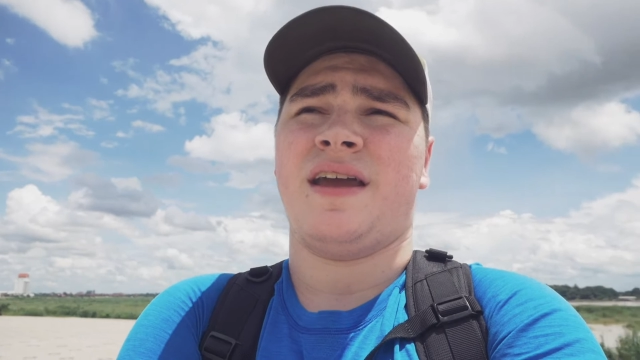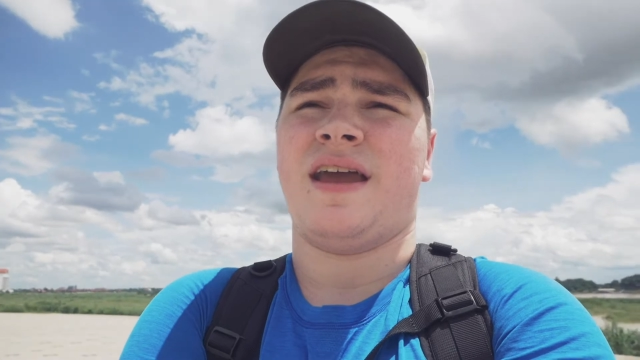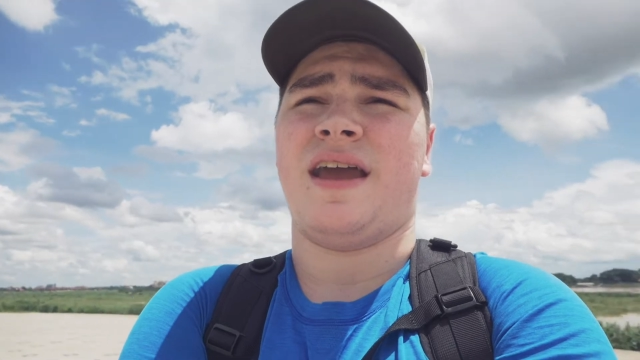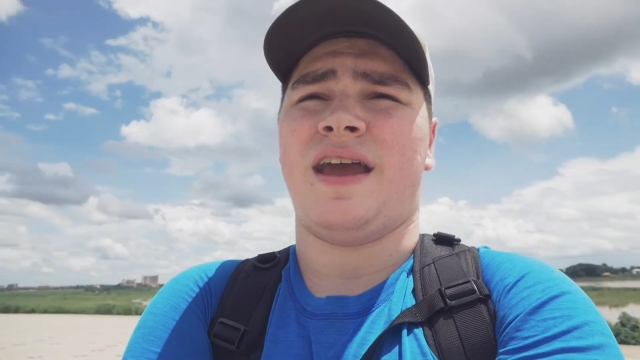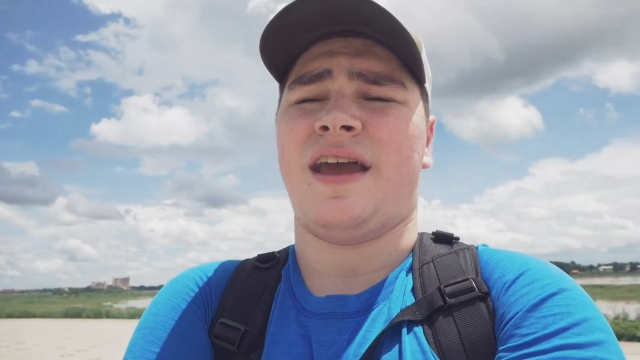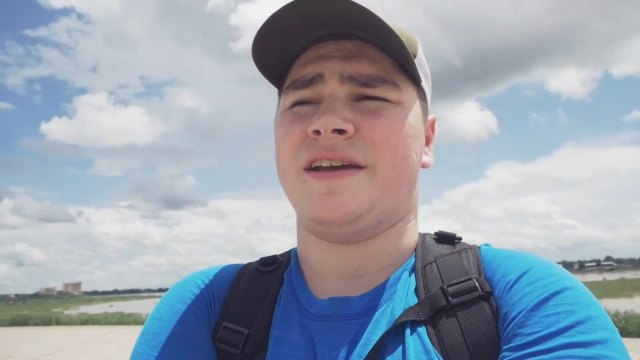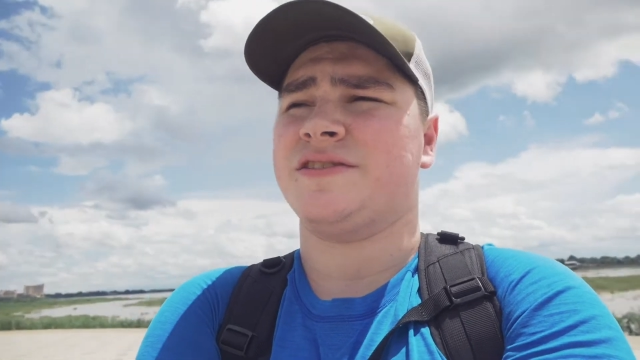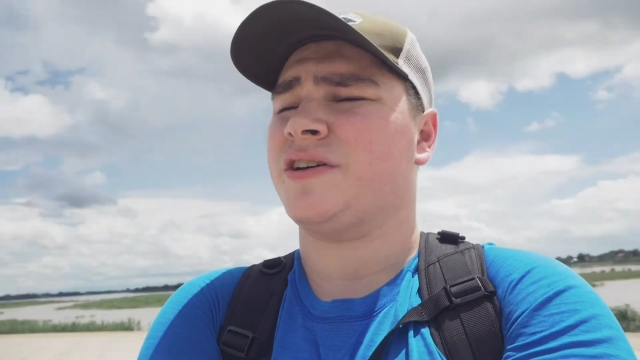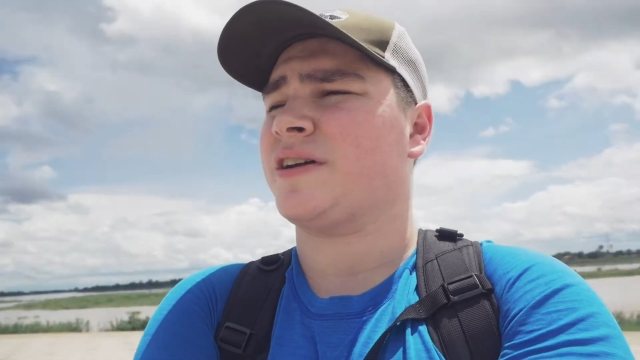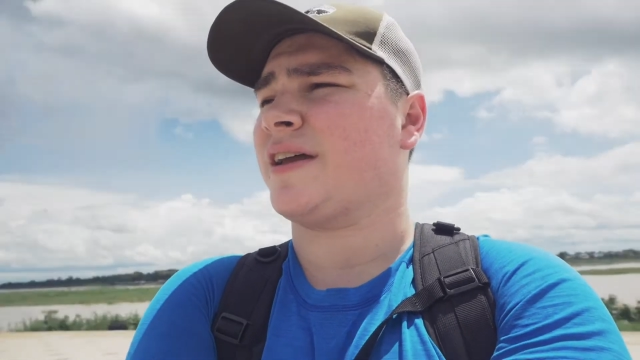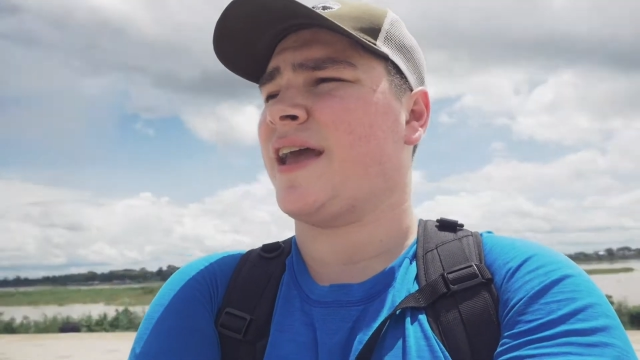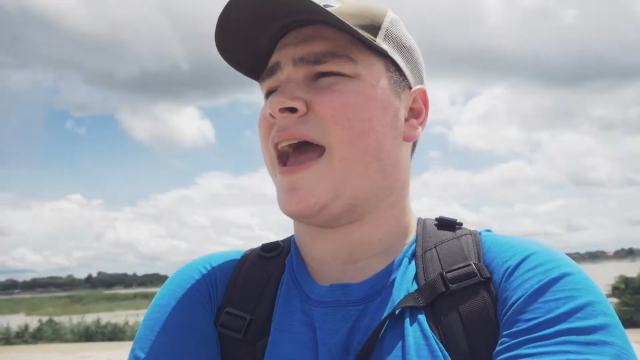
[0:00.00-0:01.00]
and
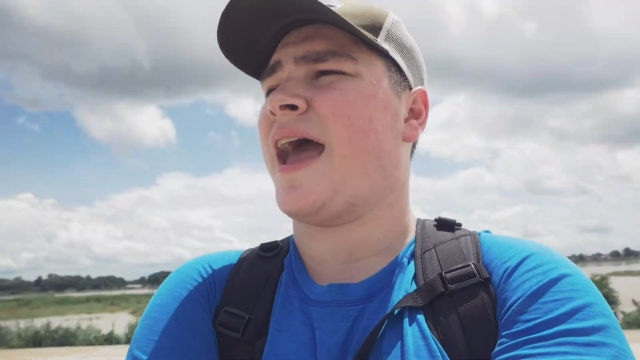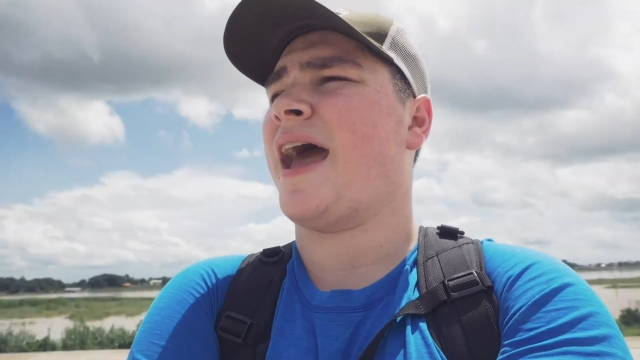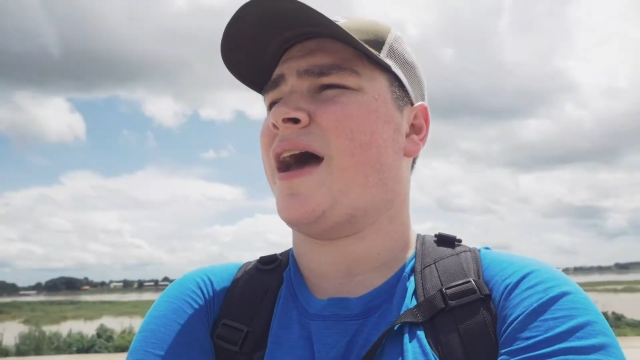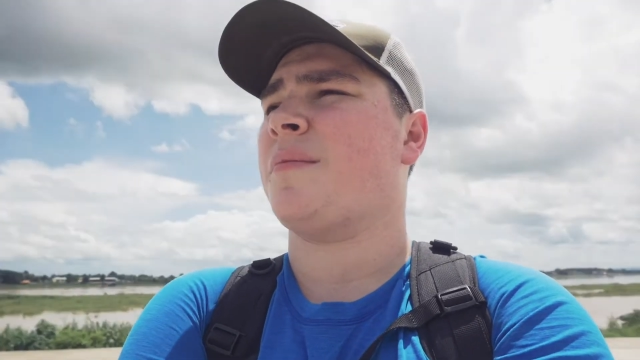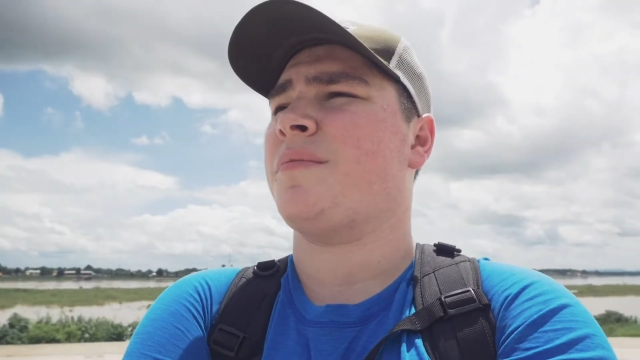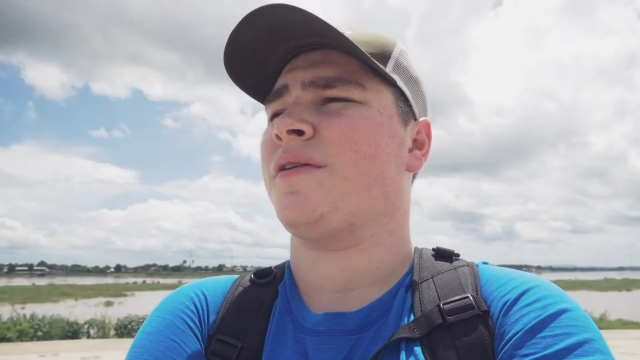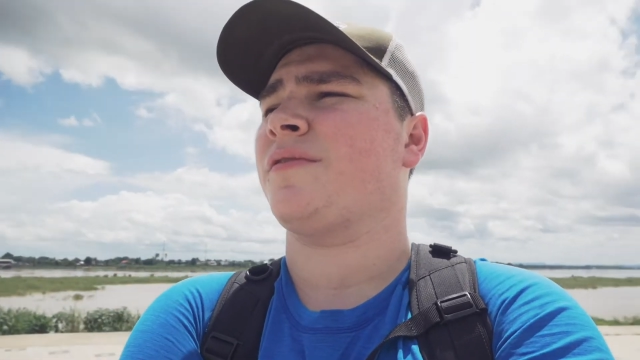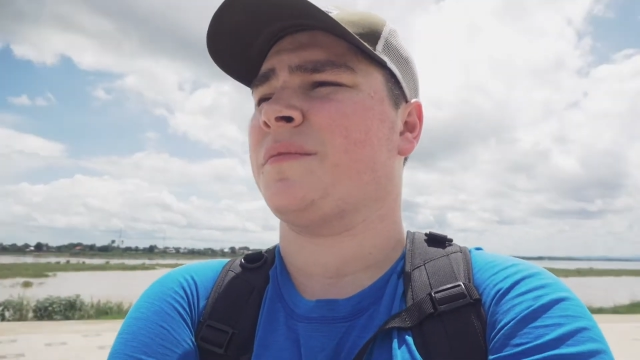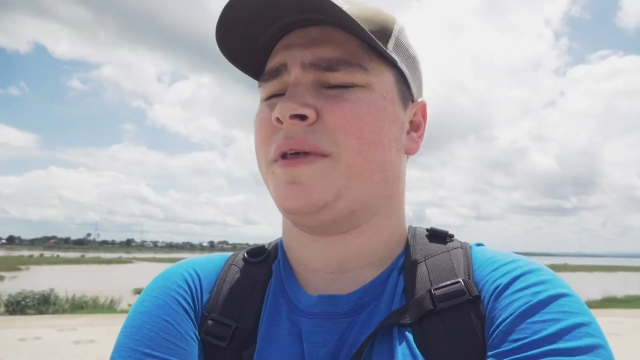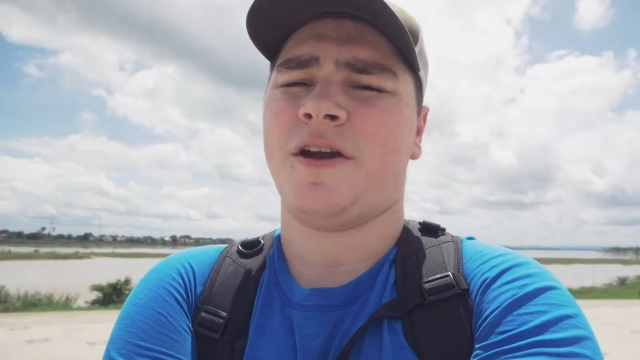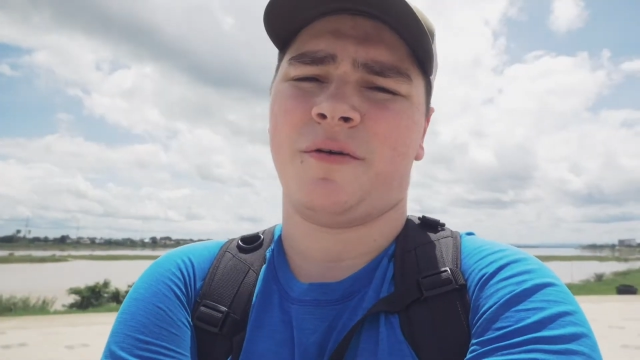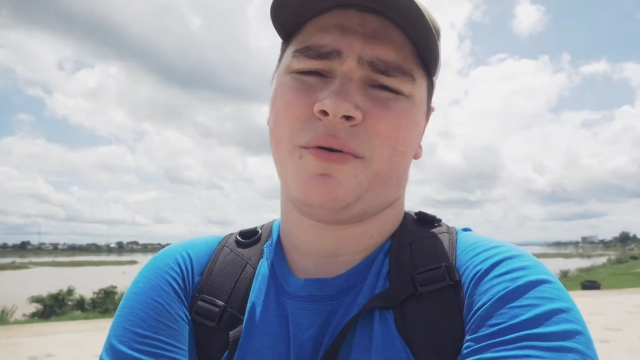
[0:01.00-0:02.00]
took a cab from
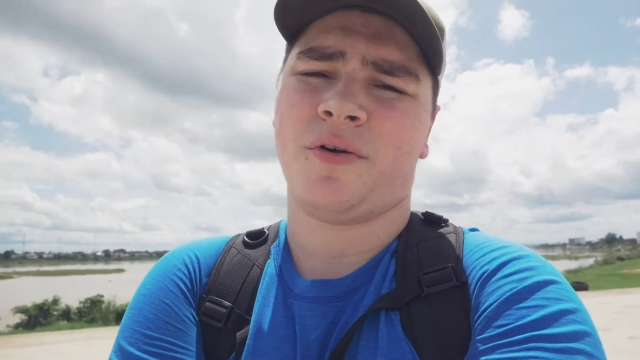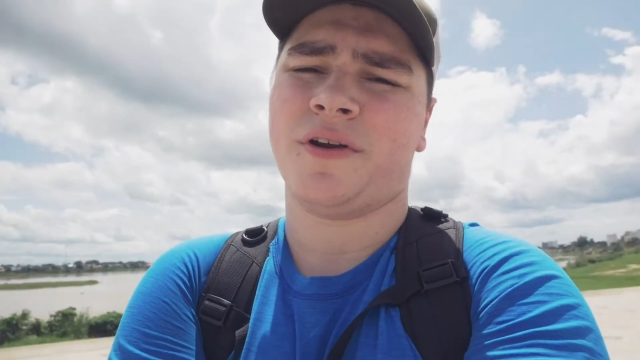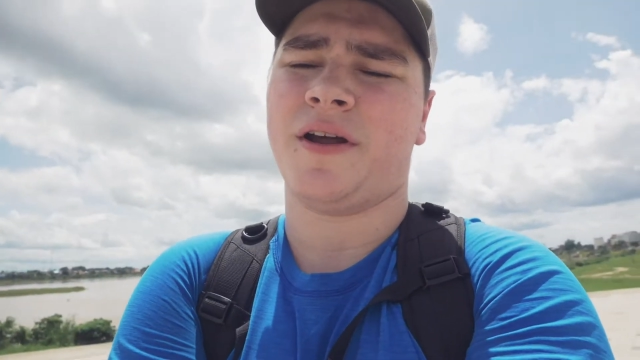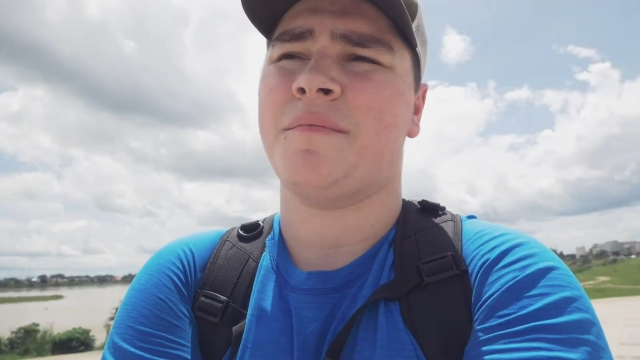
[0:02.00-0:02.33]
the airport